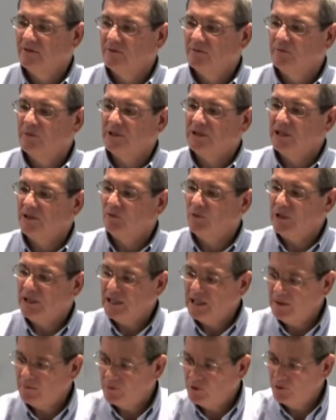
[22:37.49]
But then we
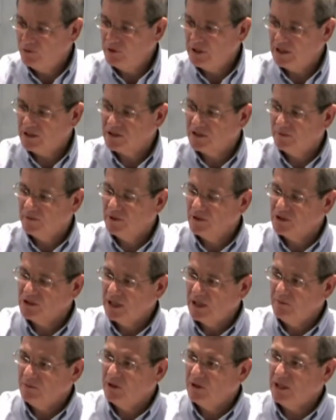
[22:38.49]
keep doing some of the
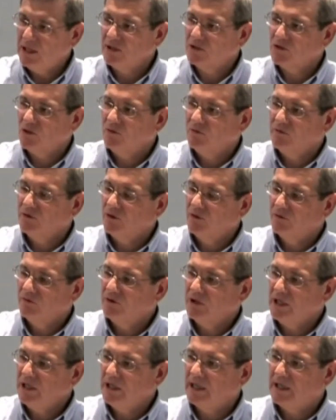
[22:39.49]
same things over and
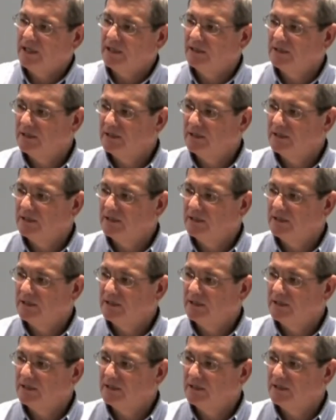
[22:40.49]
over again.